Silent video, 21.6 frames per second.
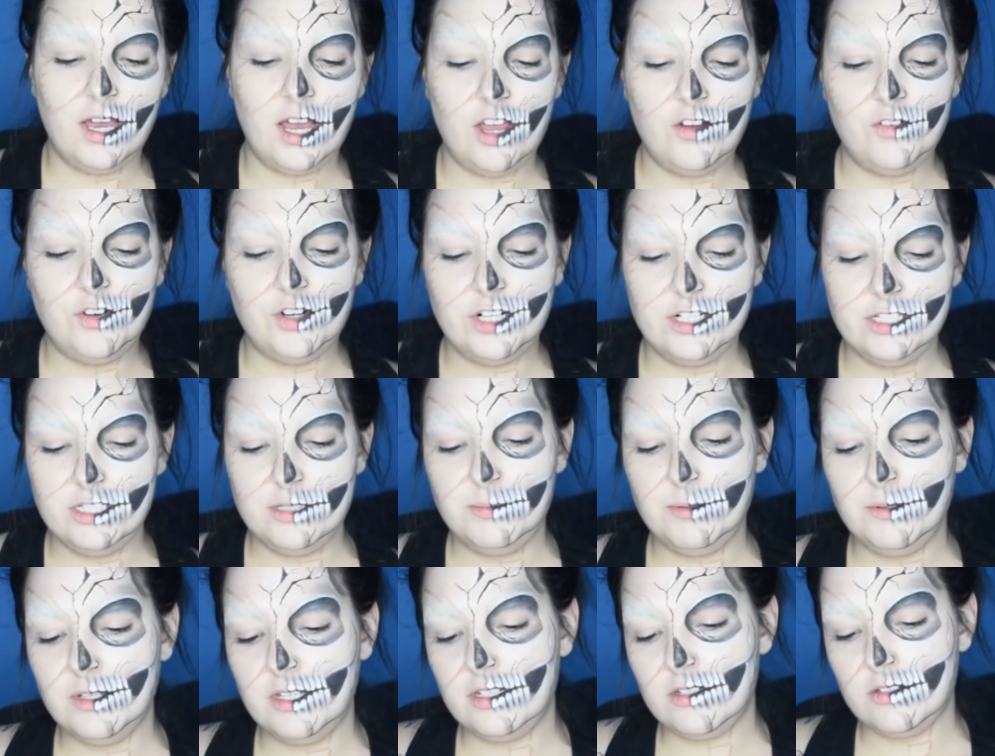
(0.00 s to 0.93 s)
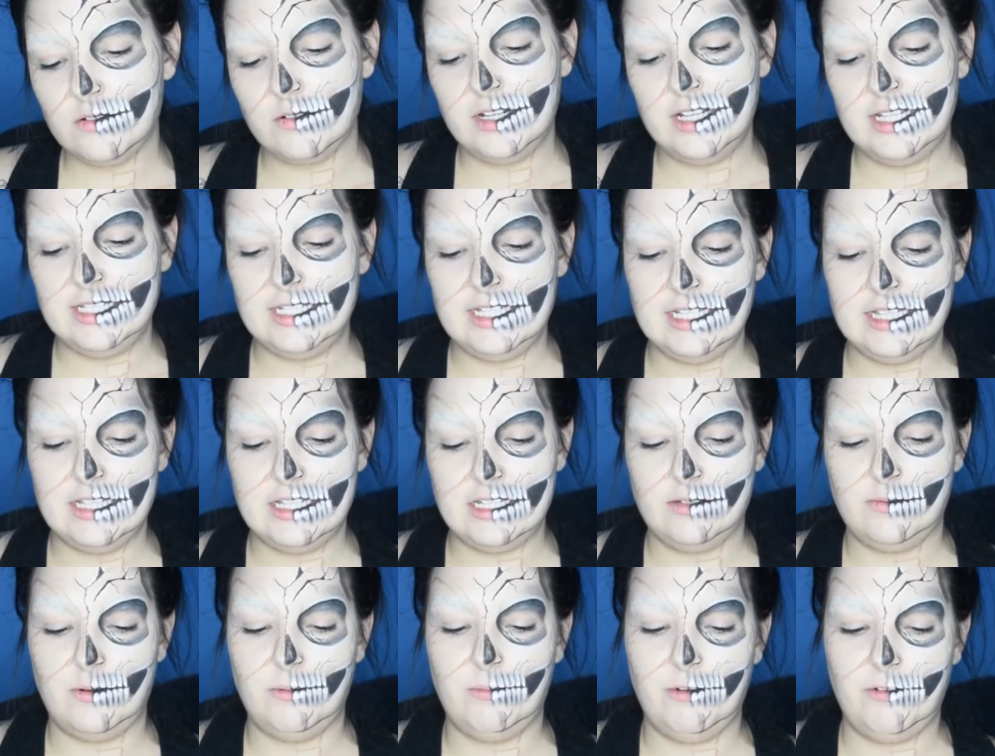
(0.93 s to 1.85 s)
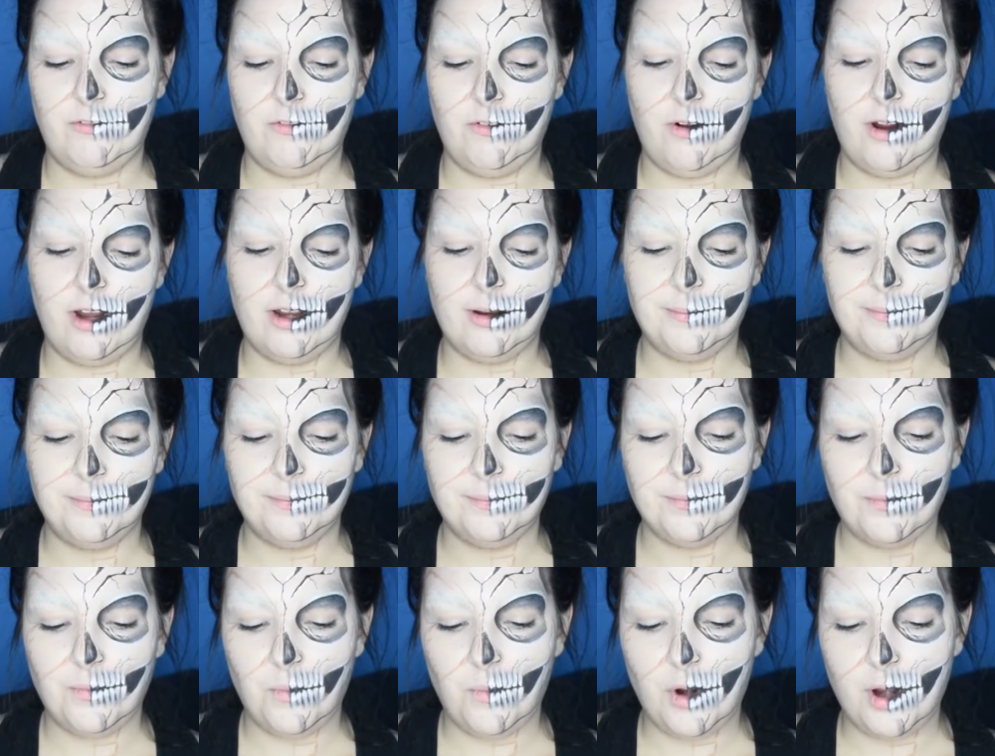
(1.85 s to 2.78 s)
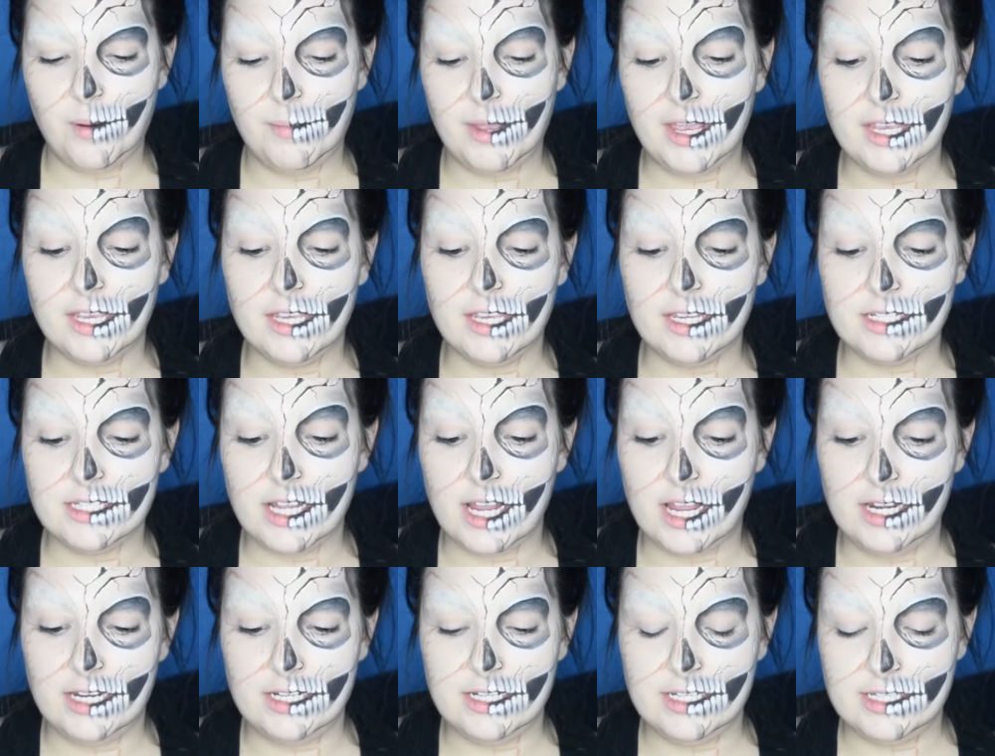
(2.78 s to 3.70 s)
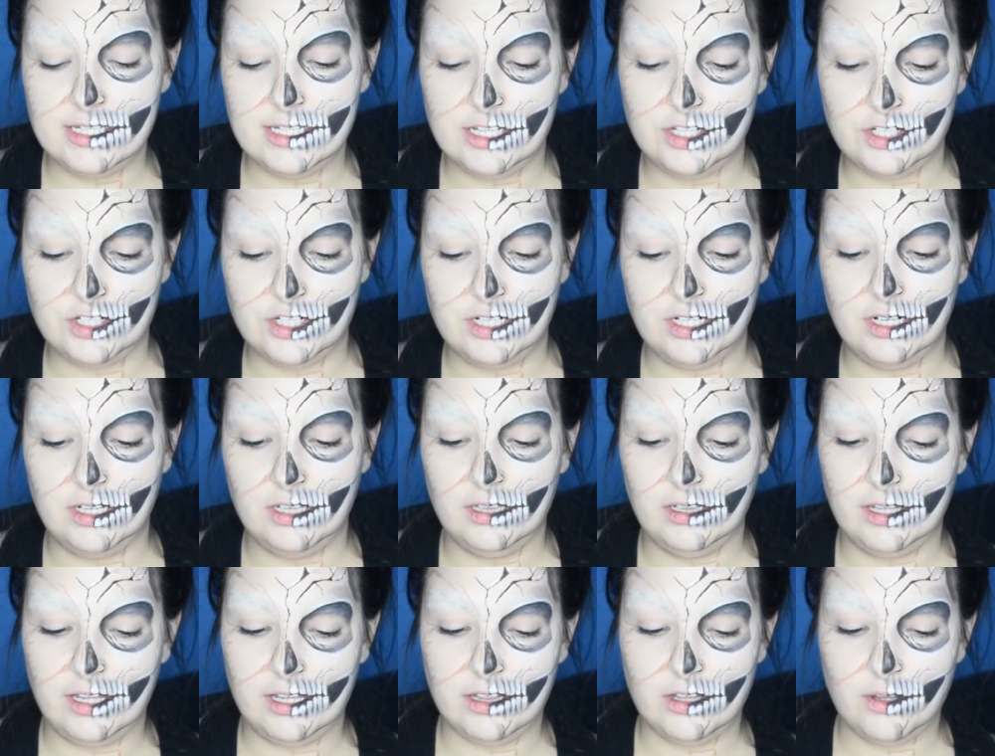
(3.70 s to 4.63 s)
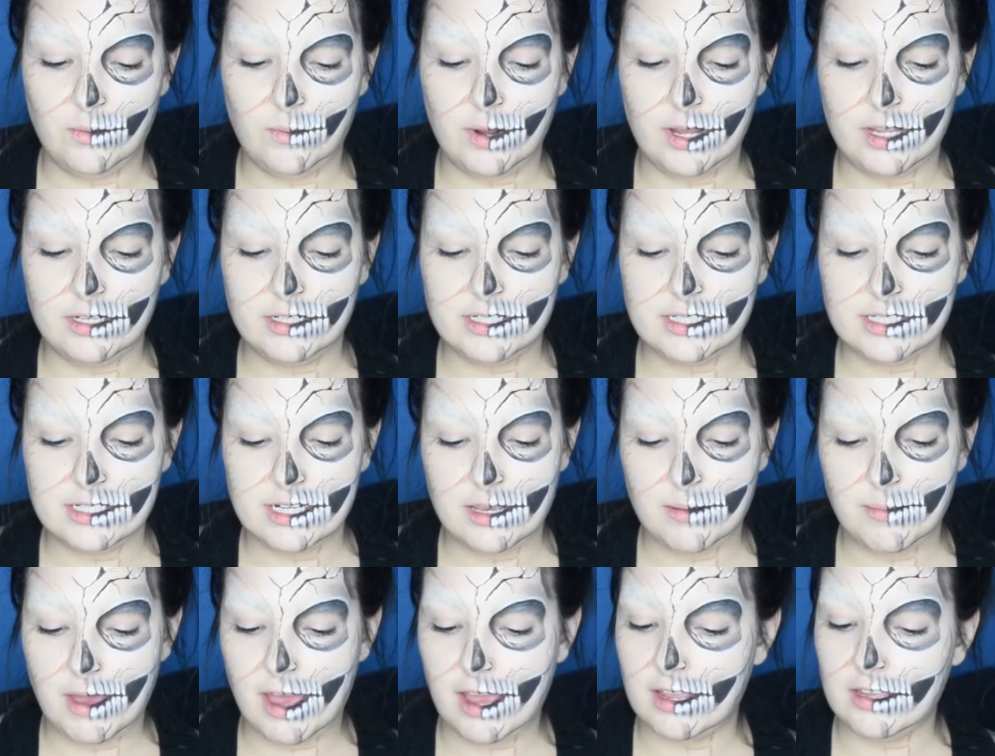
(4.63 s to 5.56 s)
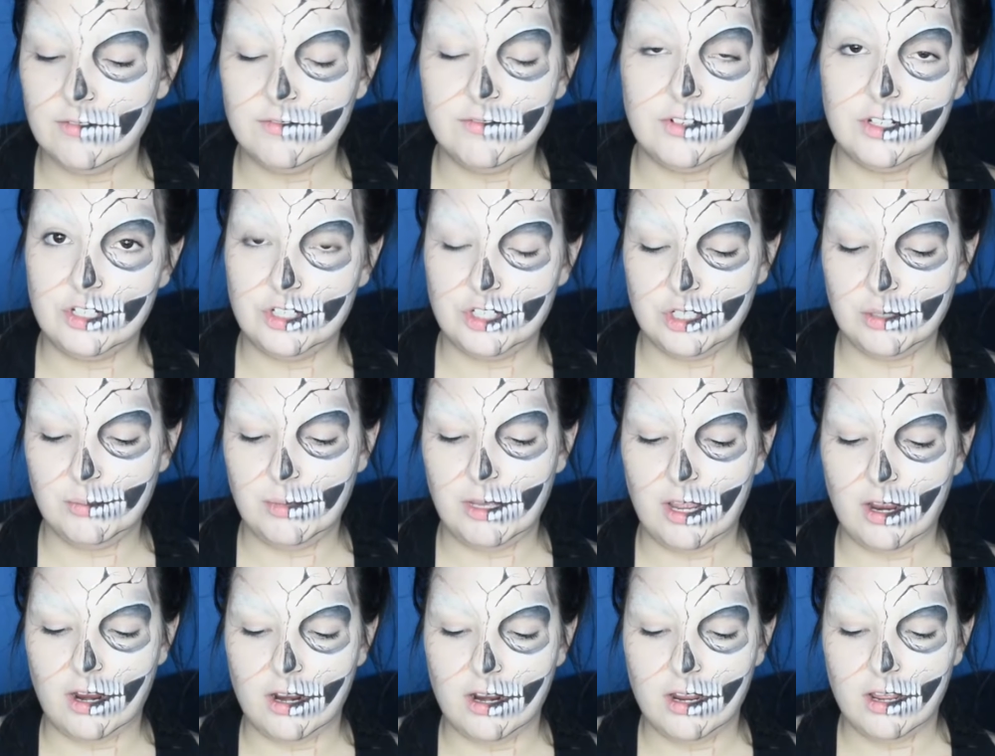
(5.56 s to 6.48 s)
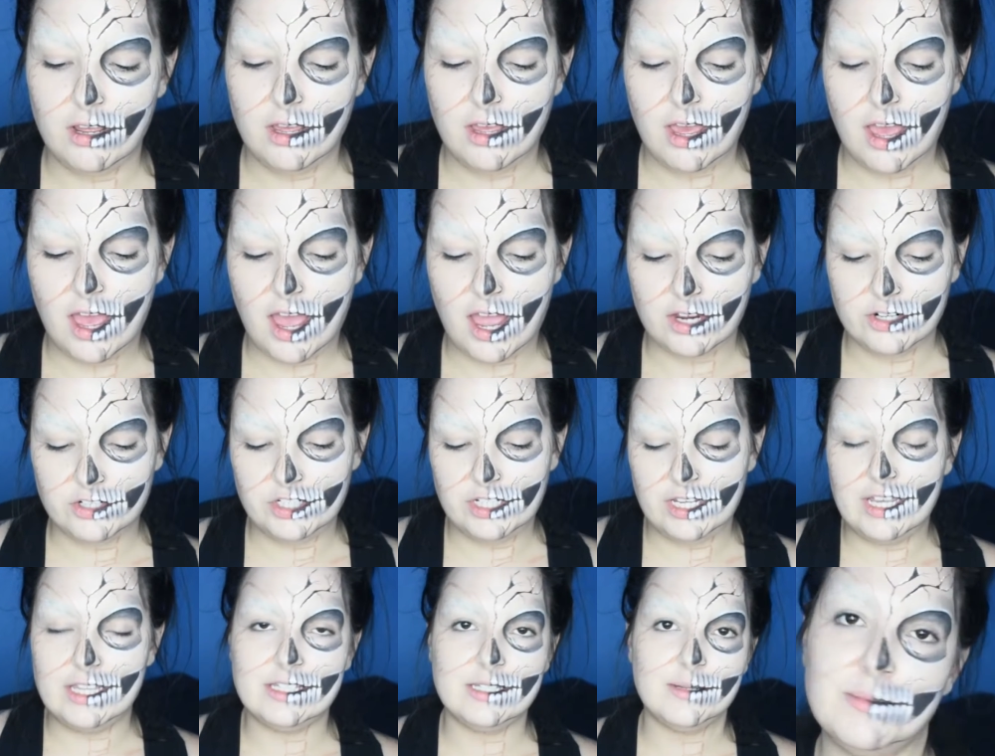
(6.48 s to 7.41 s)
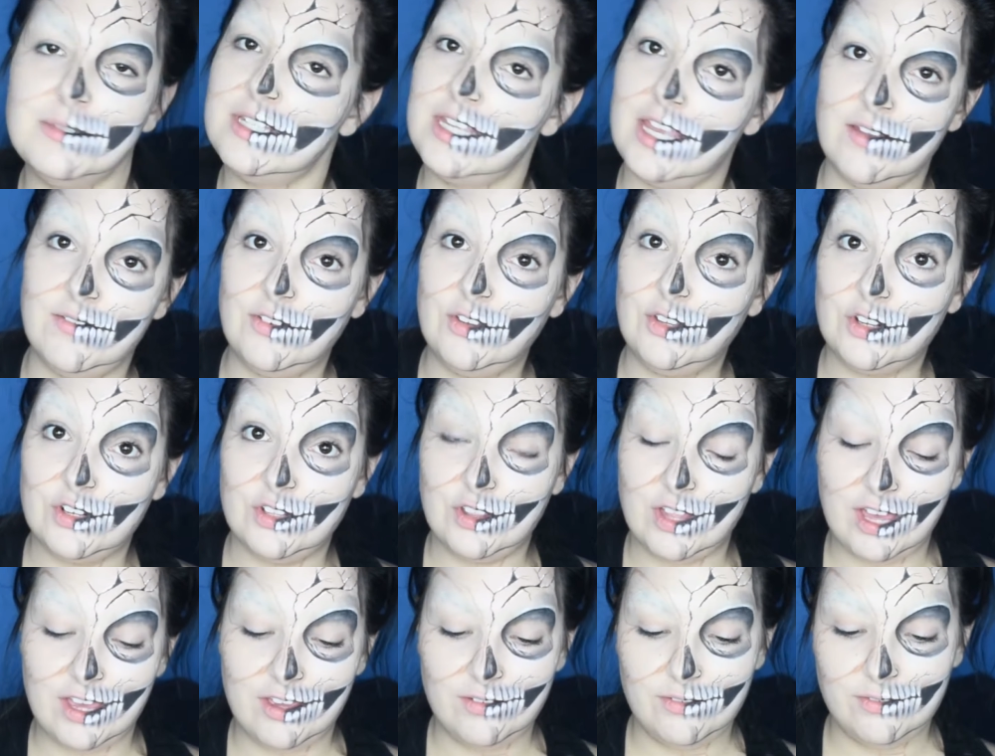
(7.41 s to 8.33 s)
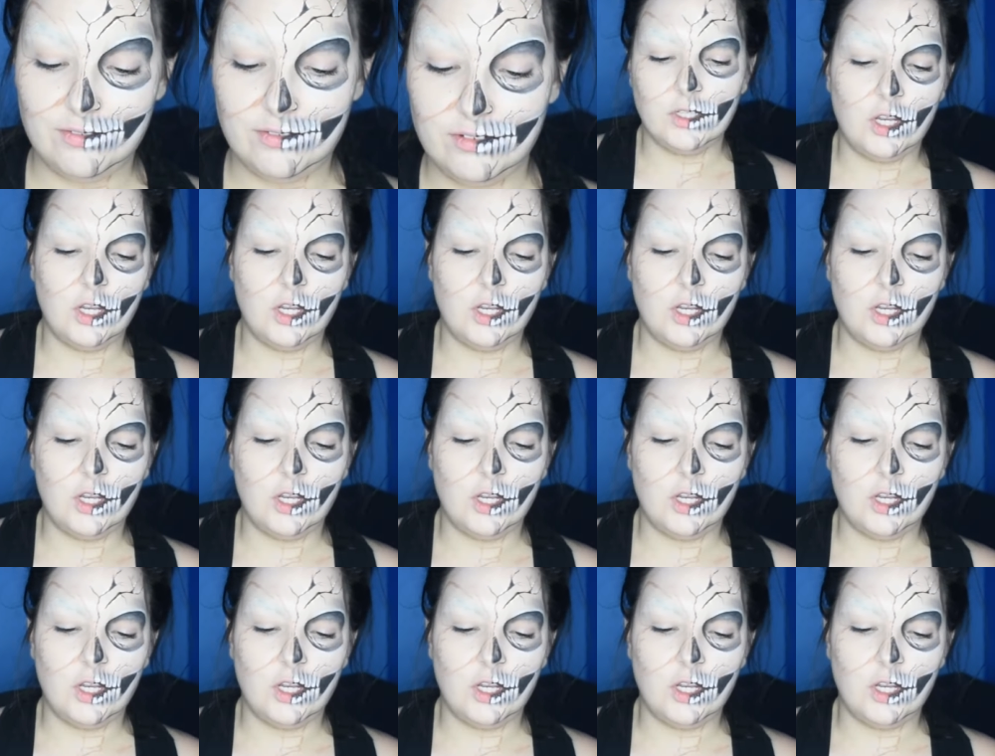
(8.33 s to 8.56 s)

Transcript: I've heard spooky stories like this one before, where making a tiny decision, like the one to stay back and finish your beer, actually ends up saving your life.